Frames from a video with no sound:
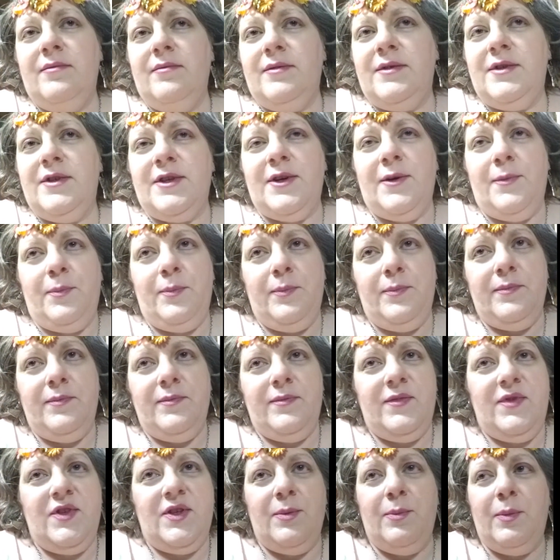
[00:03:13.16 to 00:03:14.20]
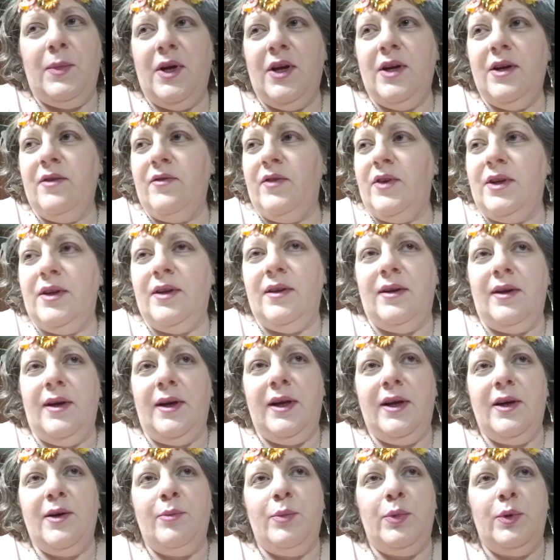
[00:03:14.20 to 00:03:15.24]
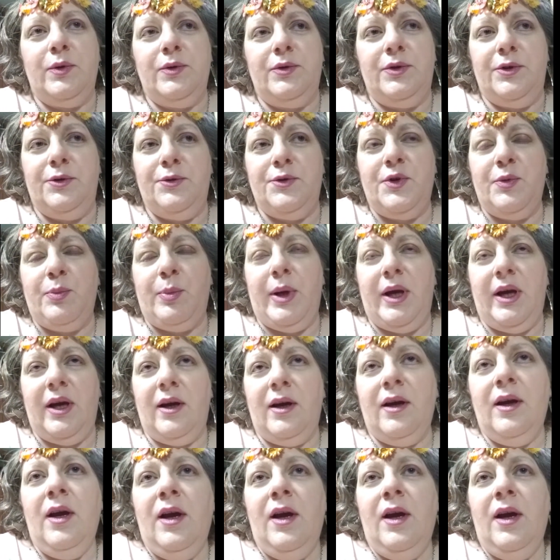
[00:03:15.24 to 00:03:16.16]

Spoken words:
some kind of unlikable douchebag.